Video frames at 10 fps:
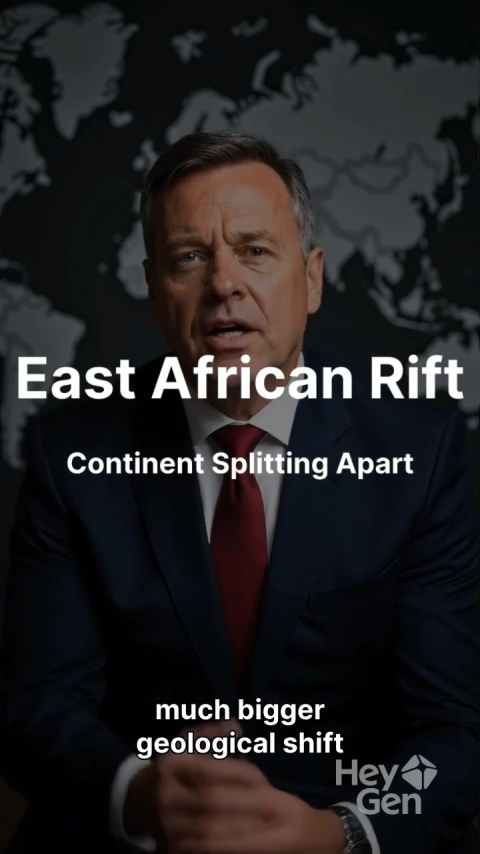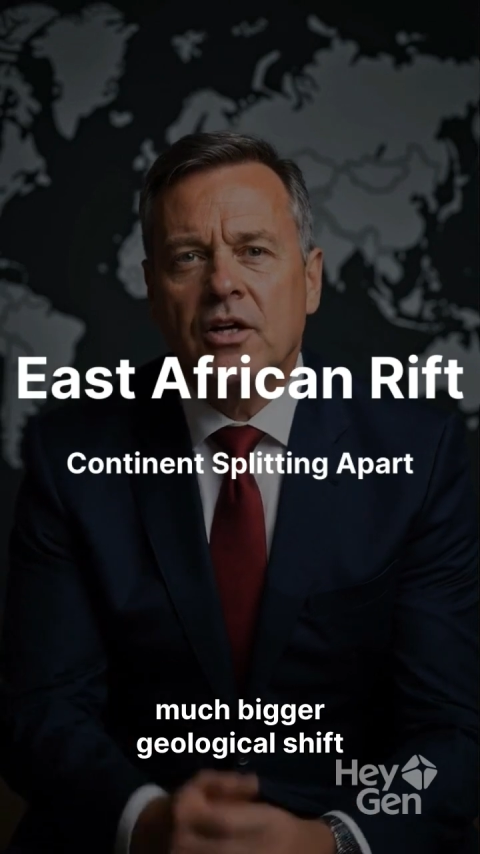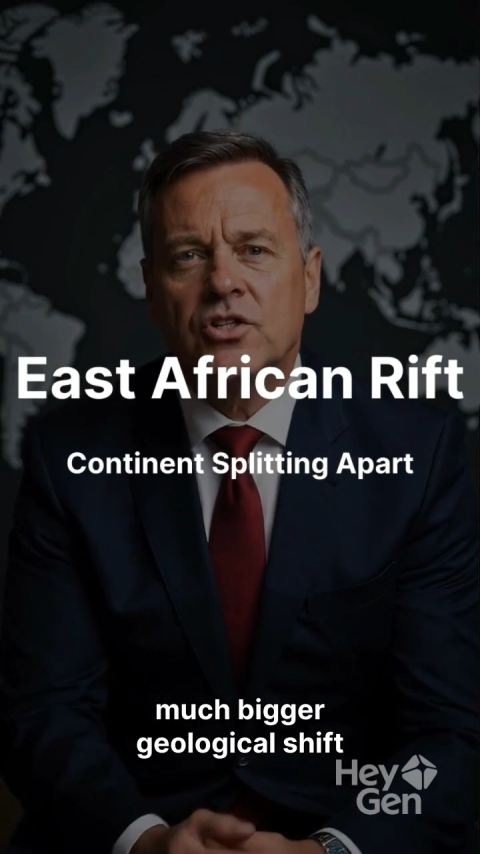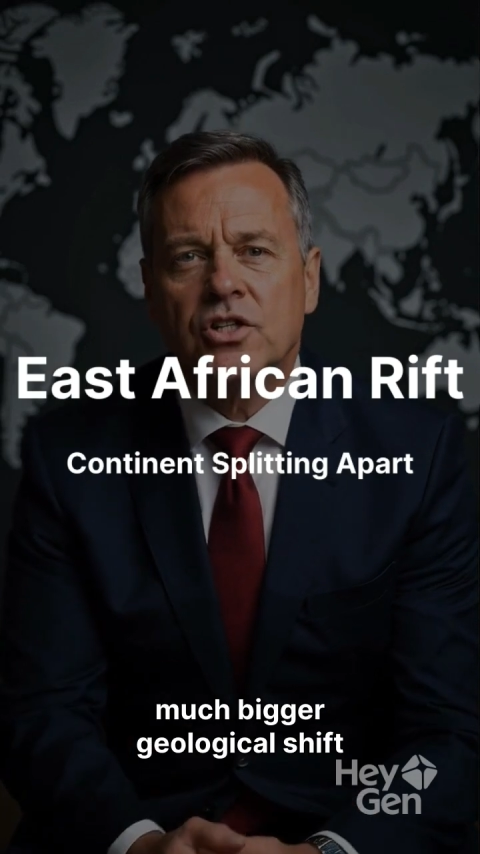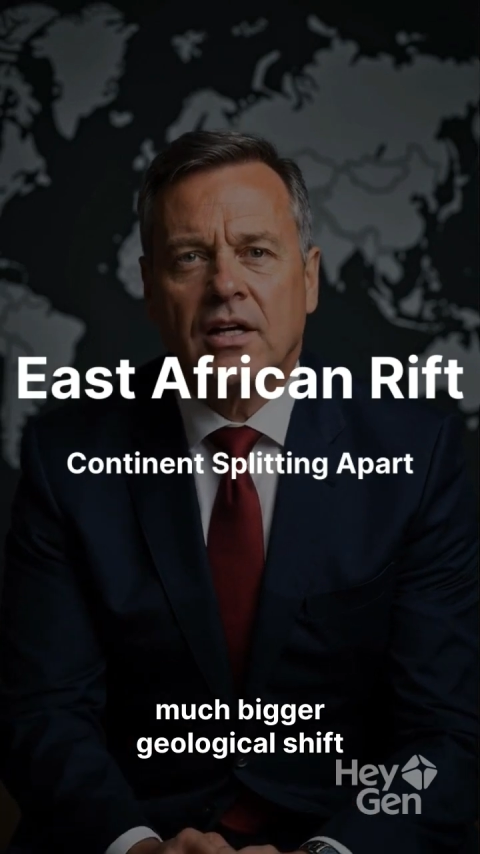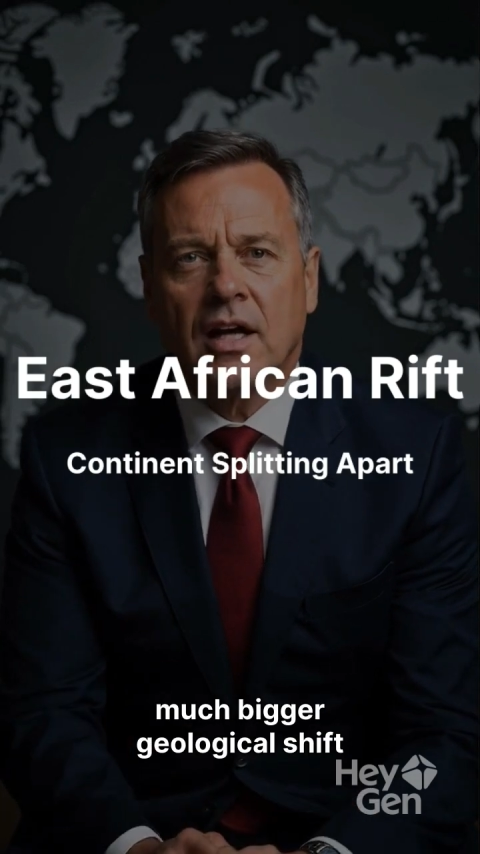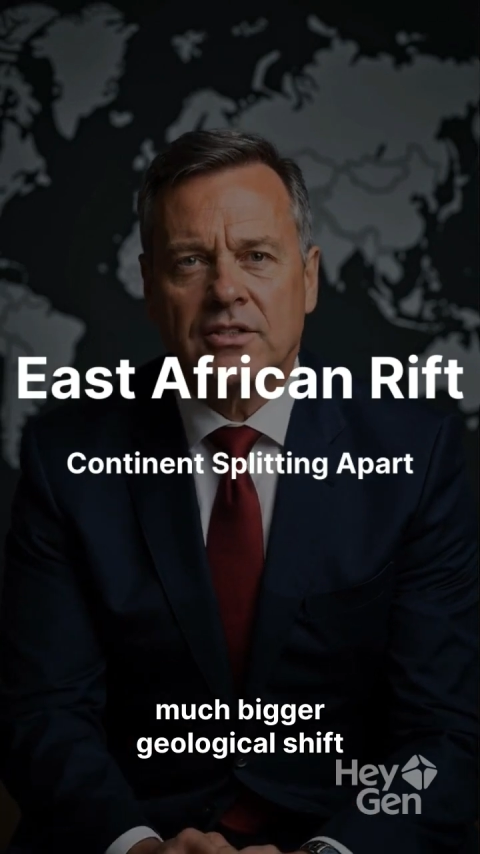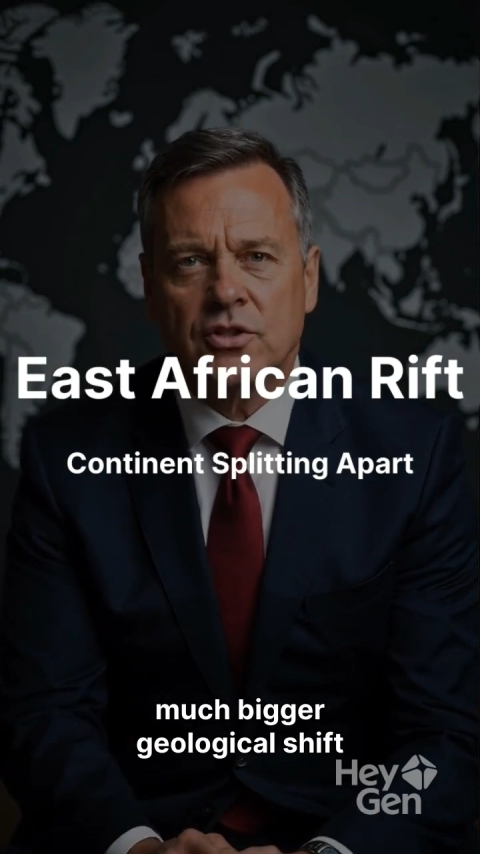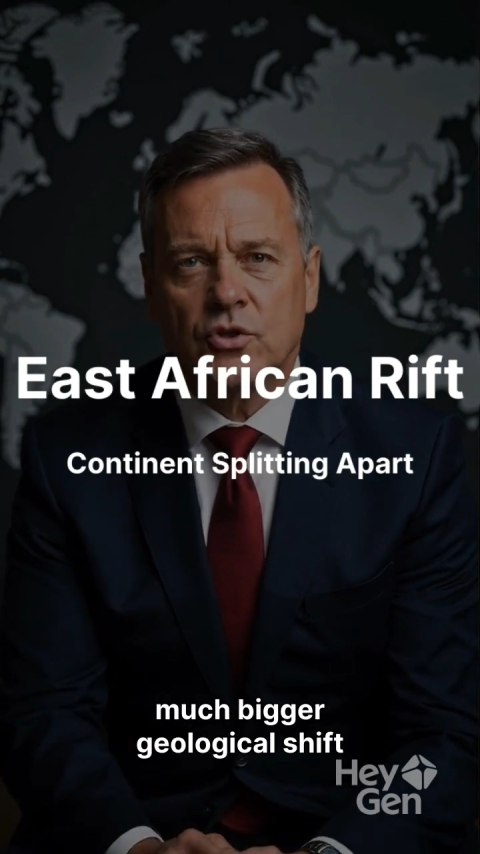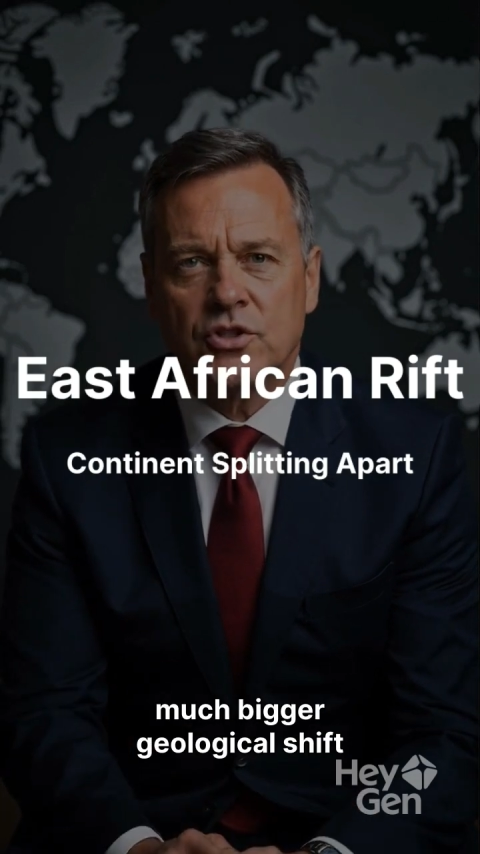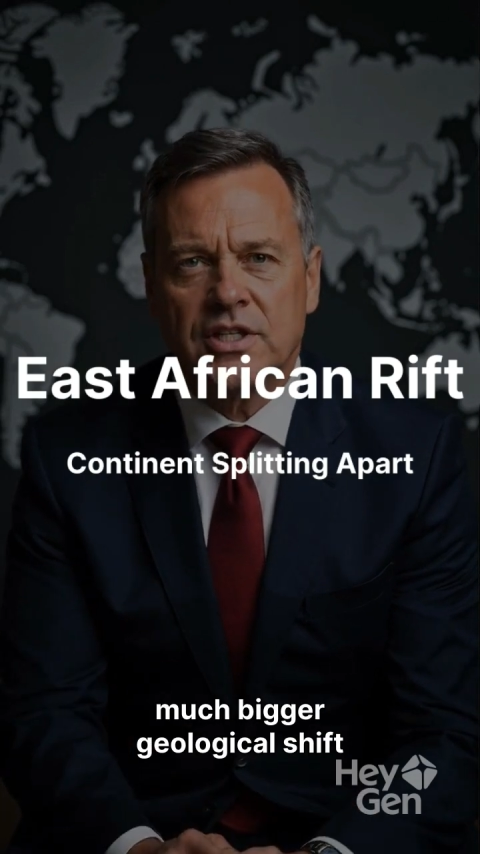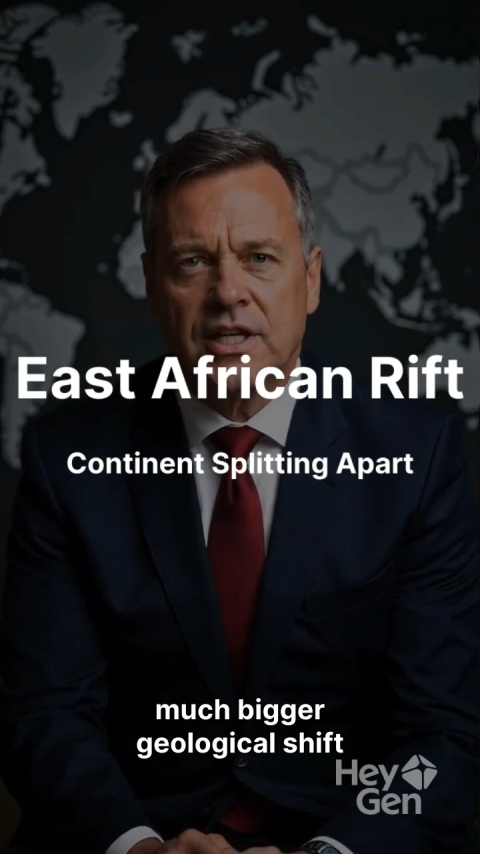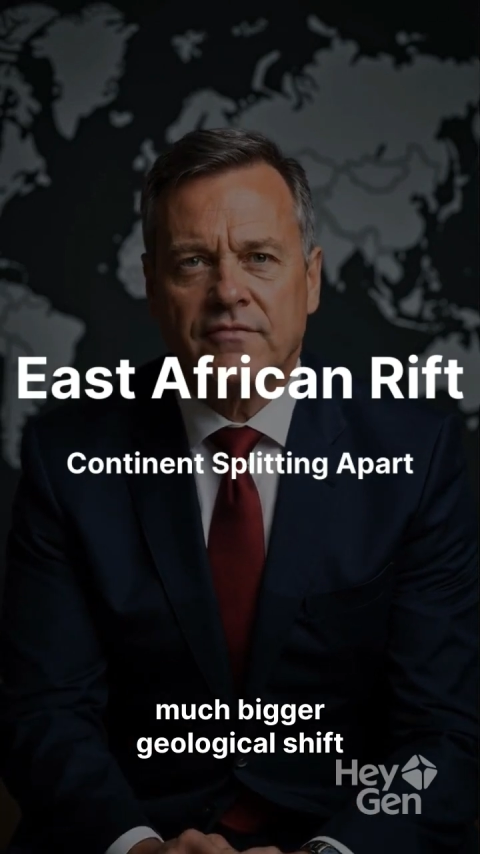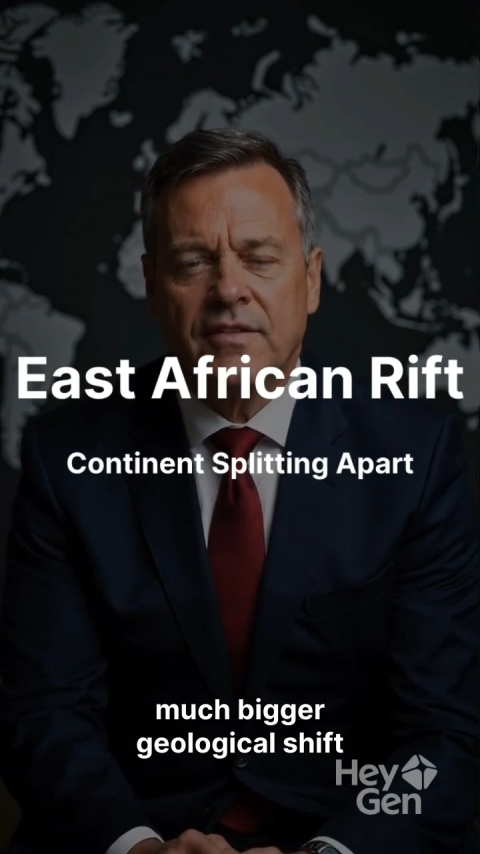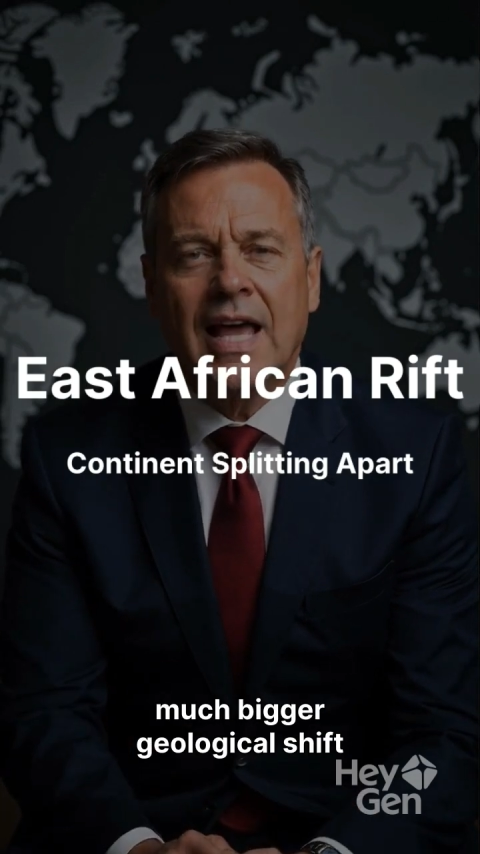bigger geological
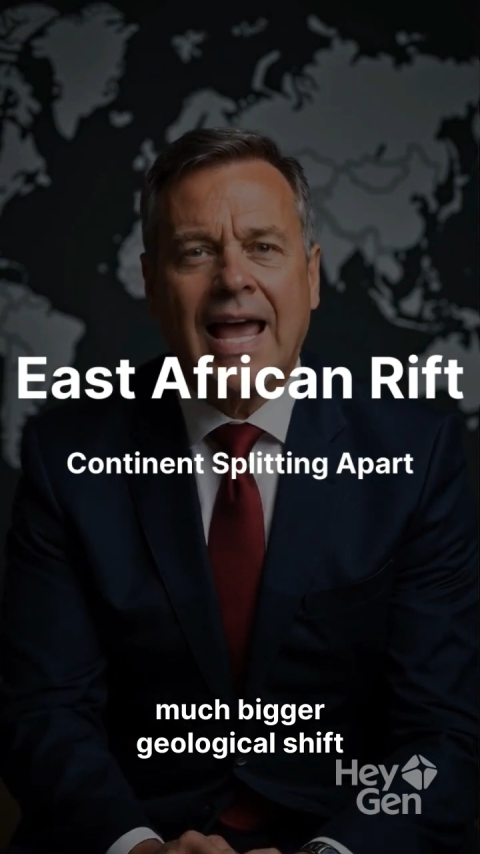shift